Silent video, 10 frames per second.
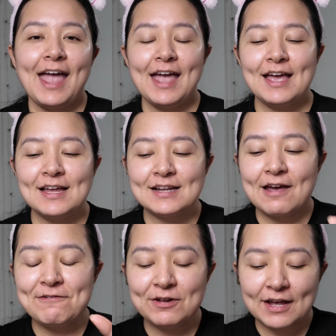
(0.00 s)
and
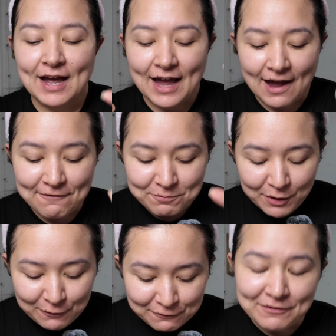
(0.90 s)
I feel like I have
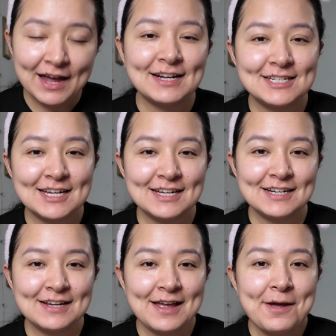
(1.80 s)

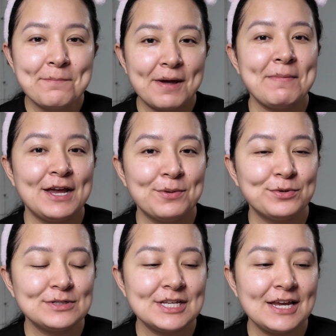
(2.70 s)
perfected my
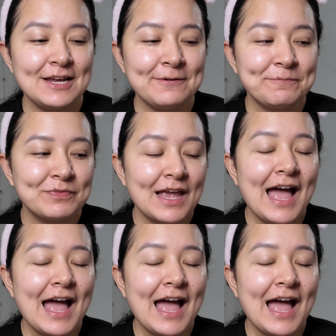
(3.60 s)
makeup routine.